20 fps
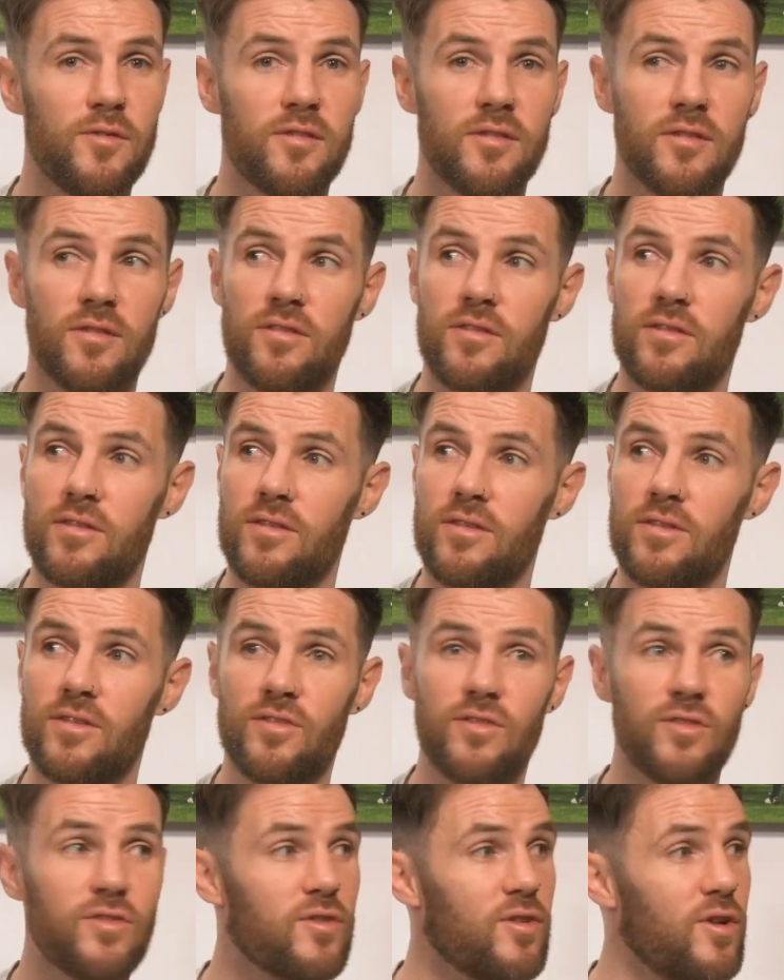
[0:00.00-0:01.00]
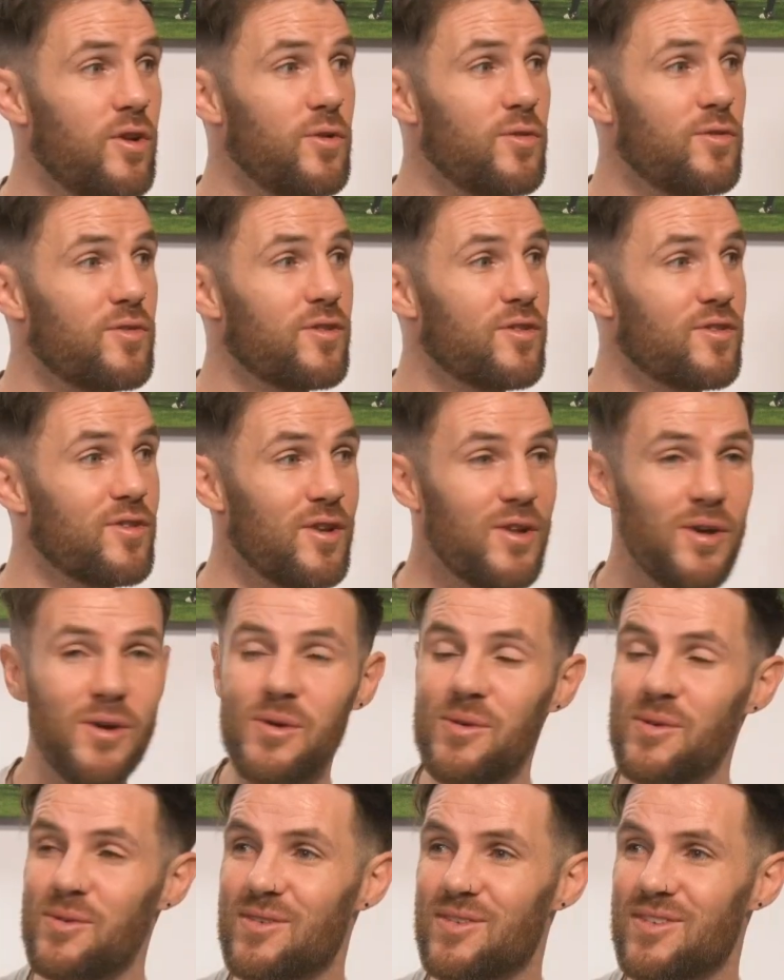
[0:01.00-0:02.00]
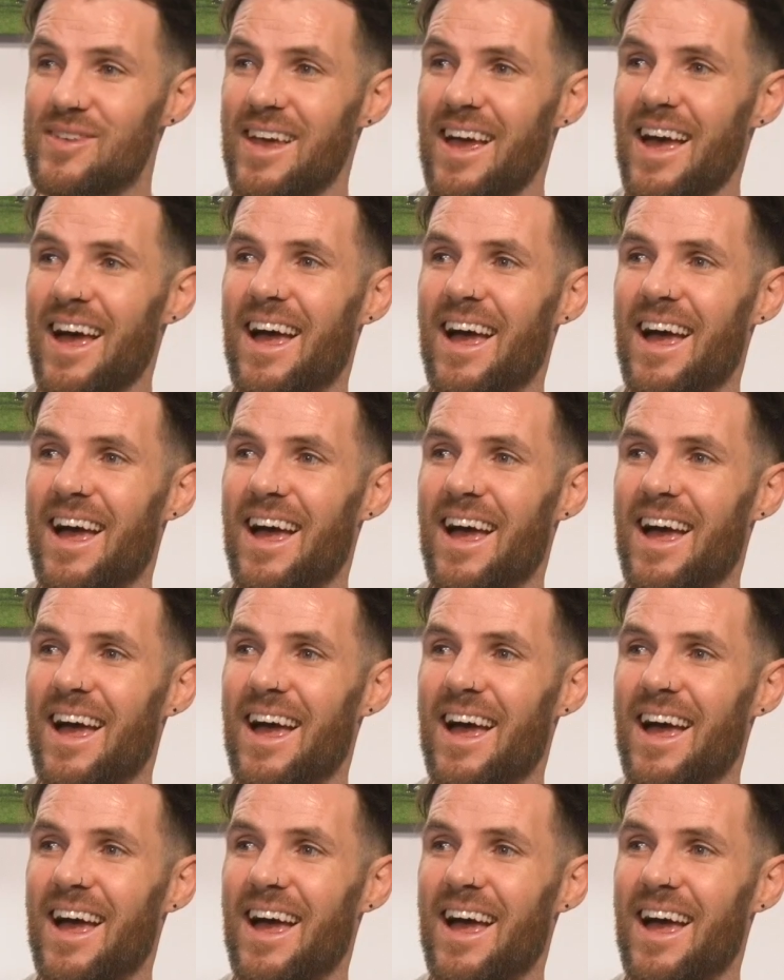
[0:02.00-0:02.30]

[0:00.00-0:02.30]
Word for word: to Toulouse to Toulouse.